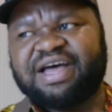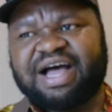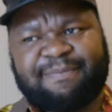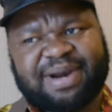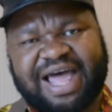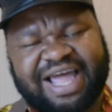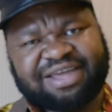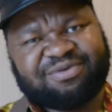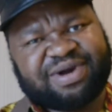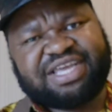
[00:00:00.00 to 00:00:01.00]

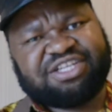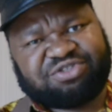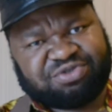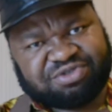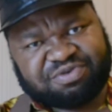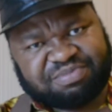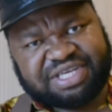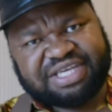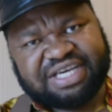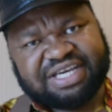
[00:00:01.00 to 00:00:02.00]
apply where it shouldn't
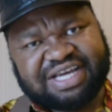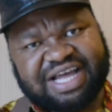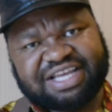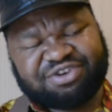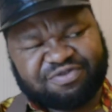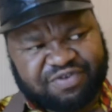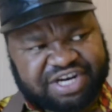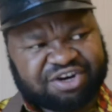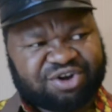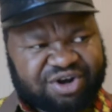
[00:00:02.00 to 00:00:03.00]
be.
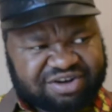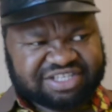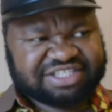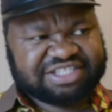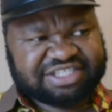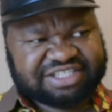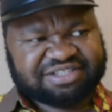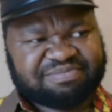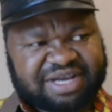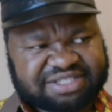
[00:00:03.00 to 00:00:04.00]
Very local
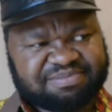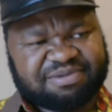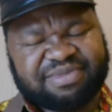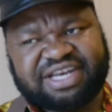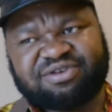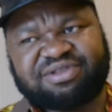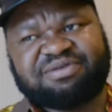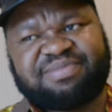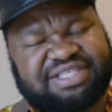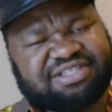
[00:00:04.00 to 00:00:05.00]
decisions must be made on
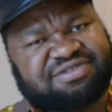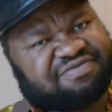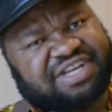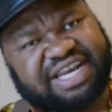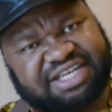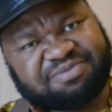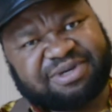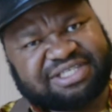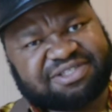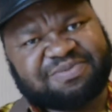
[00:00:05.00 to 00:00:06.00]
the basis of direct
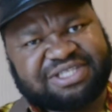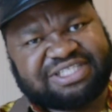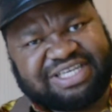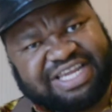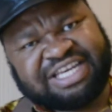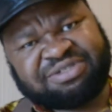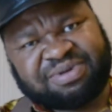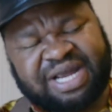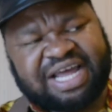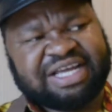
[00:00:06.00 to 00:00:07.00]
participation, yet
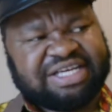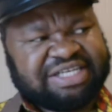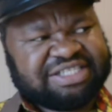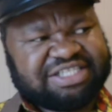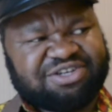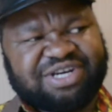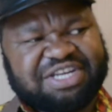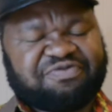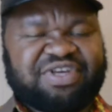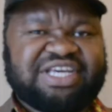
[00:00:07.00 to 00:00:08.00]
we are you know,
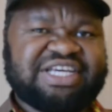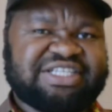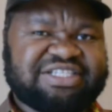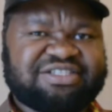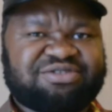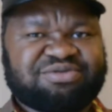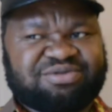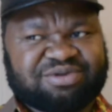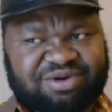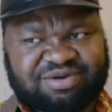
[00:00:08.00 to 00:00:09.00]
leaving it to
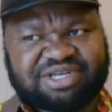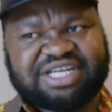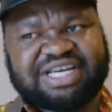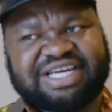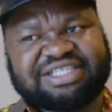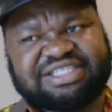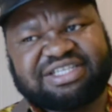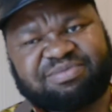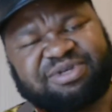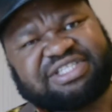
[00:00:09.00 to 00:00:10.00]
so-called elected
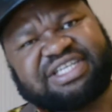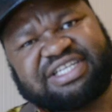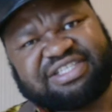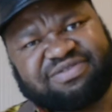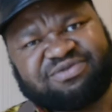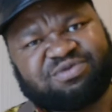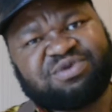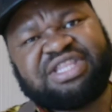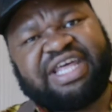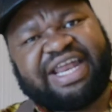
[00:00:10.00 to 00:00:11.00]
representatives
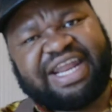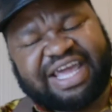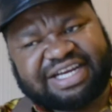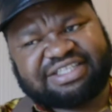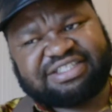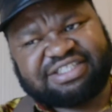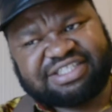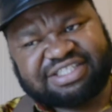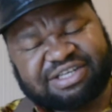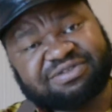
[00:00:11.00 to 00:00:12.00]
who then act
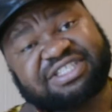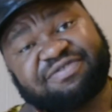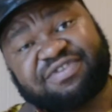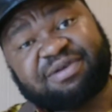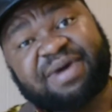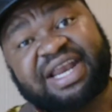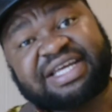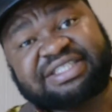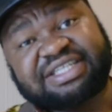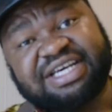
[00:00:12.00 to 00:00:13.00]
in self-serving
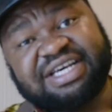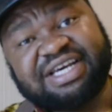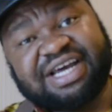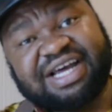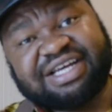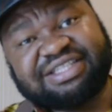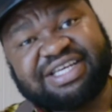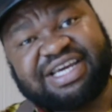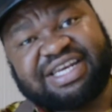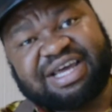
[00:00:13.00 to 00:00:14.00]
manners,
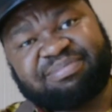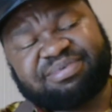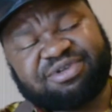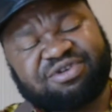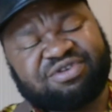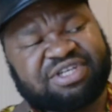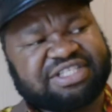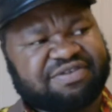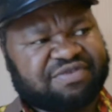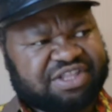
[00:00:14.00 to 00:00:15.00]
they end up, you know, not
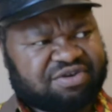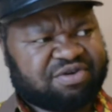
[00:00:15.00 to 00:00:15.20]
serving the